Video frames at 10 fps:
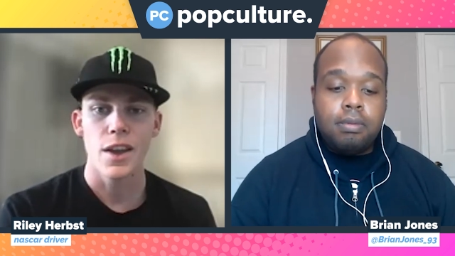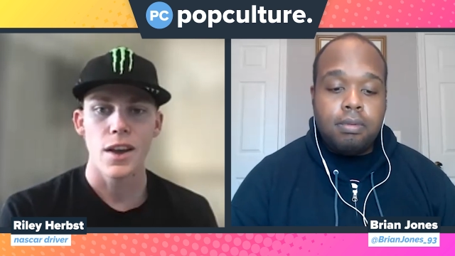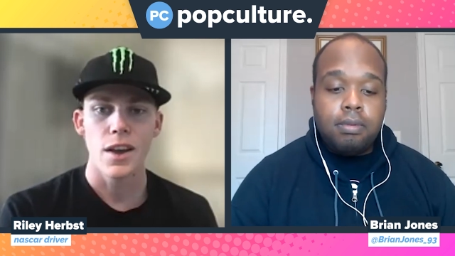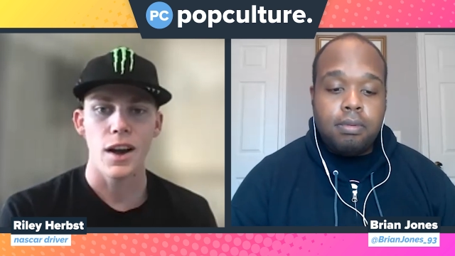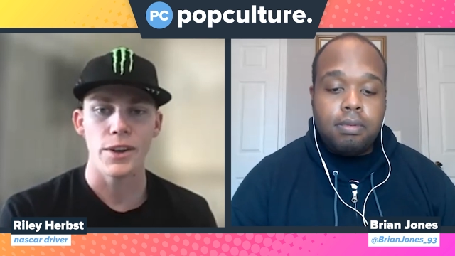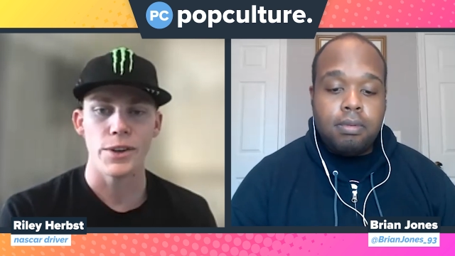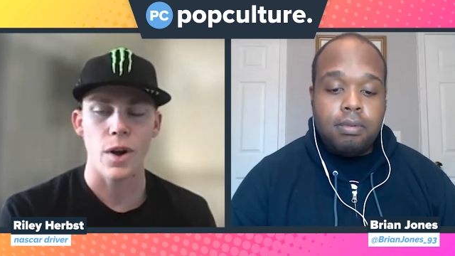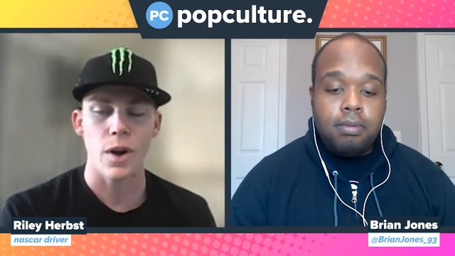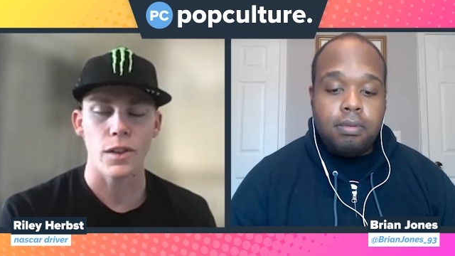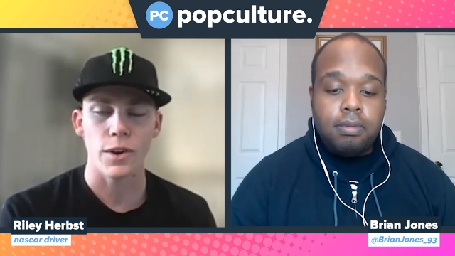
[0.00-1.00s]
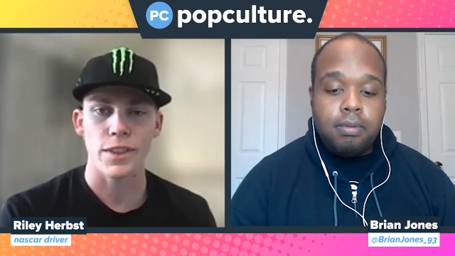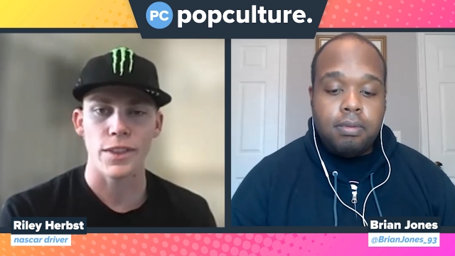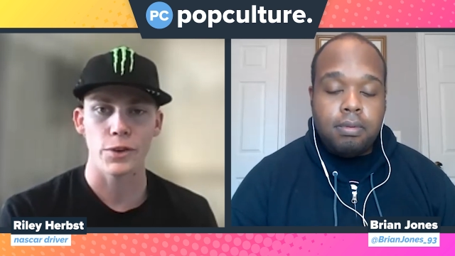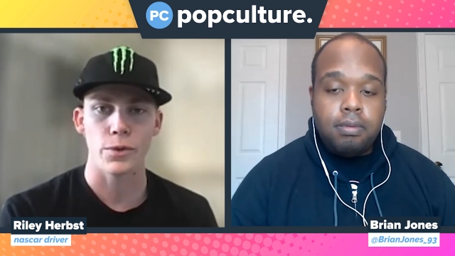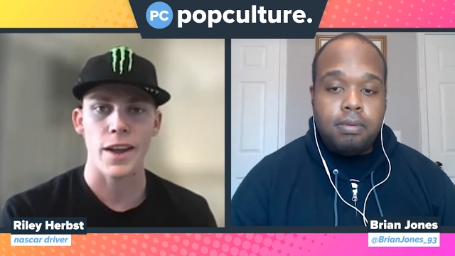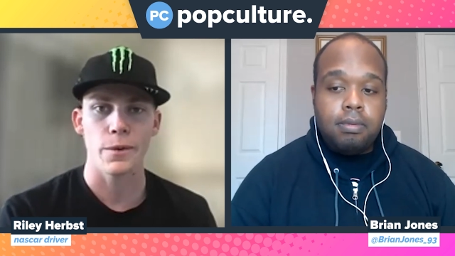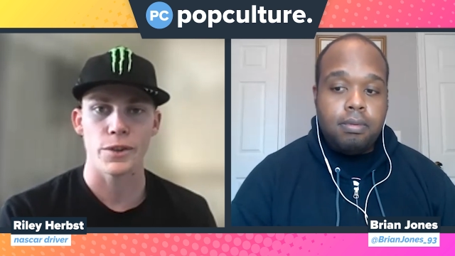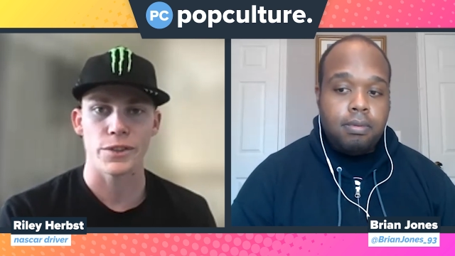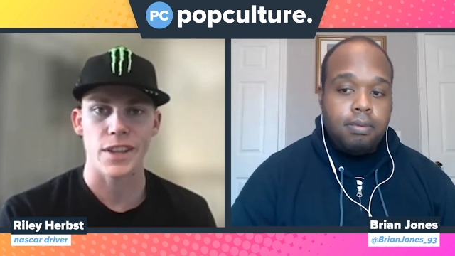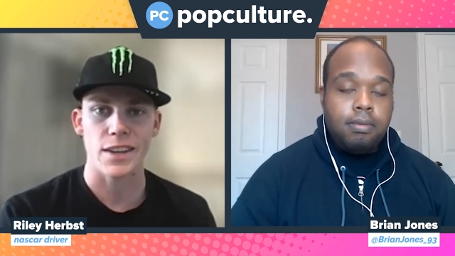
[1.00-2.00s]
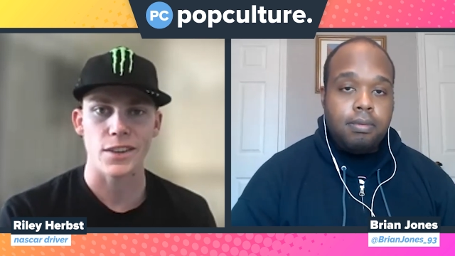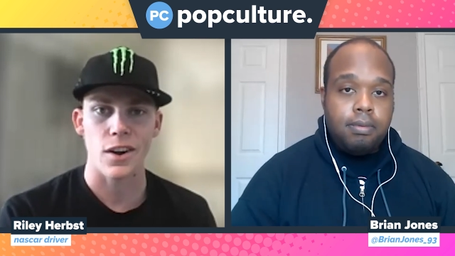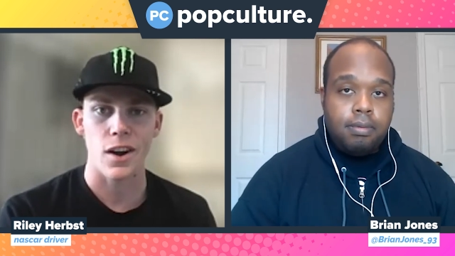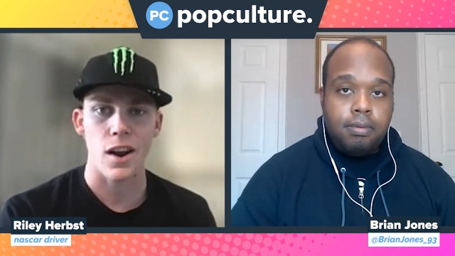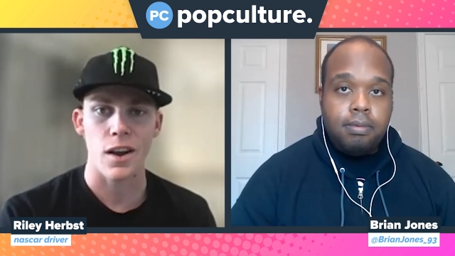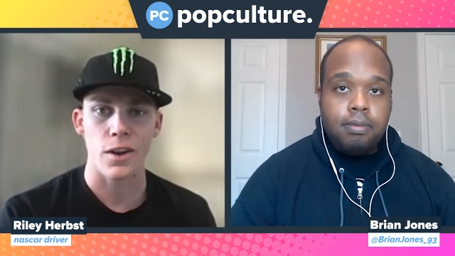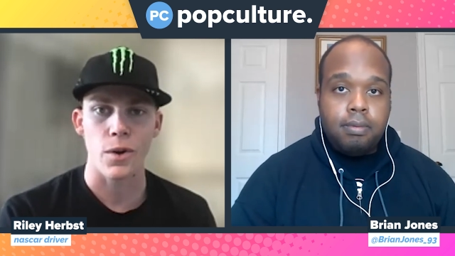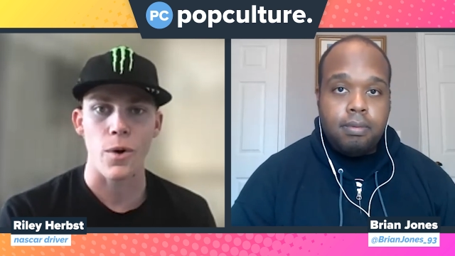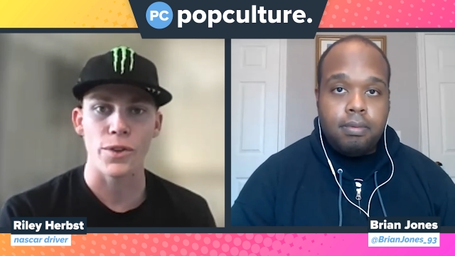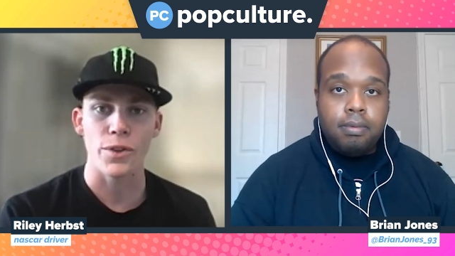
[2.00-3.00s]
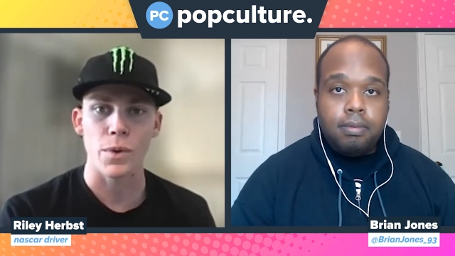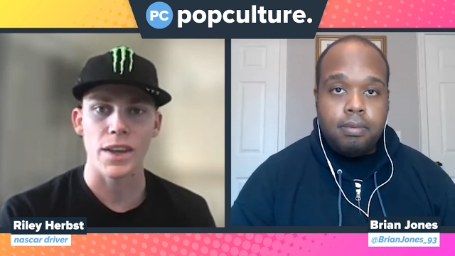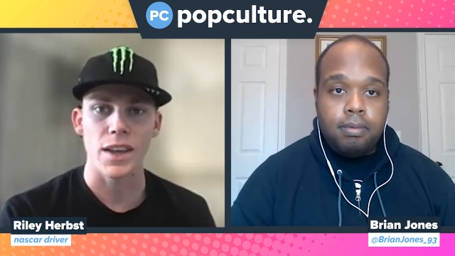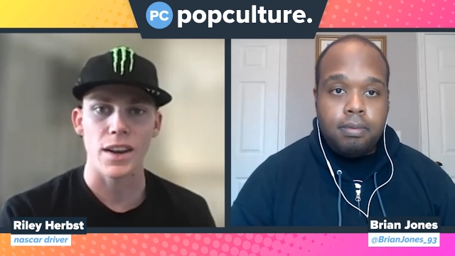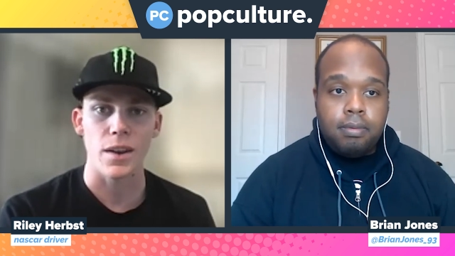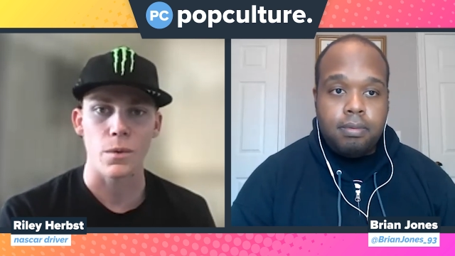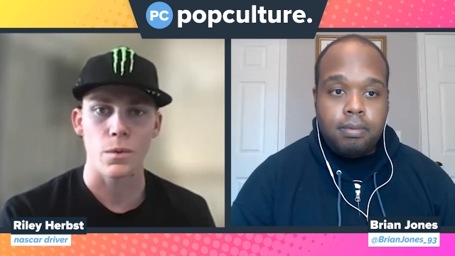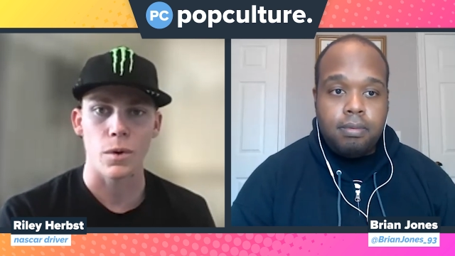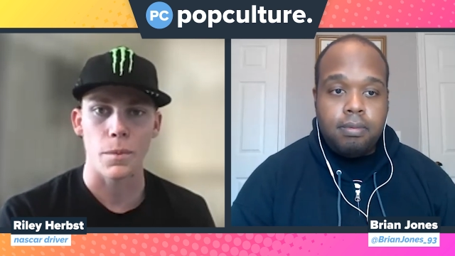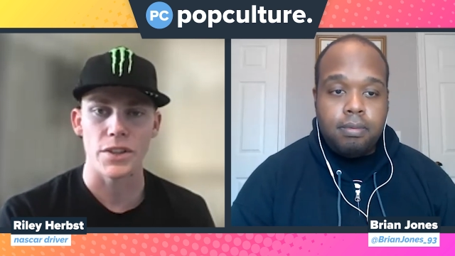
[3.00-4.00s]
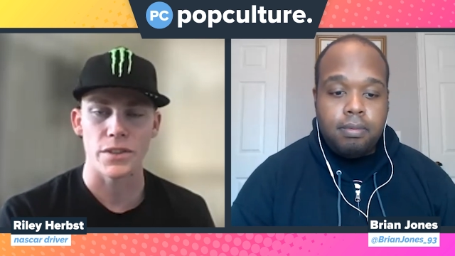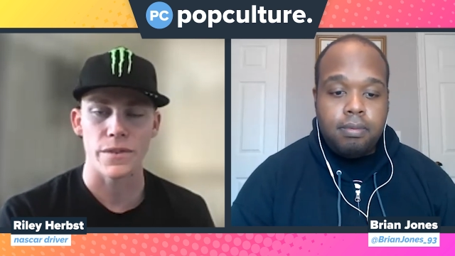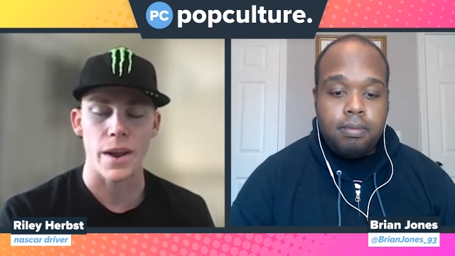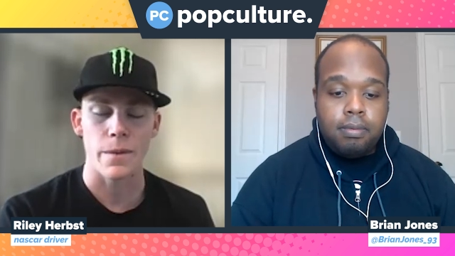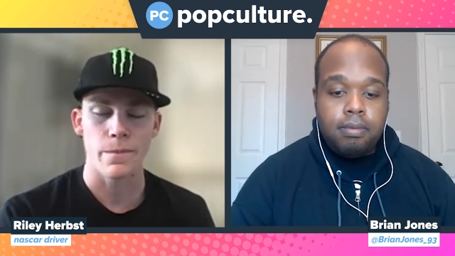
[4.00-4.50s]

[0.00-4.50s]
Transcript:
Speaker 1: uh, do all the little things right, which that's our uh, goal this weekend, and we'll be just fine.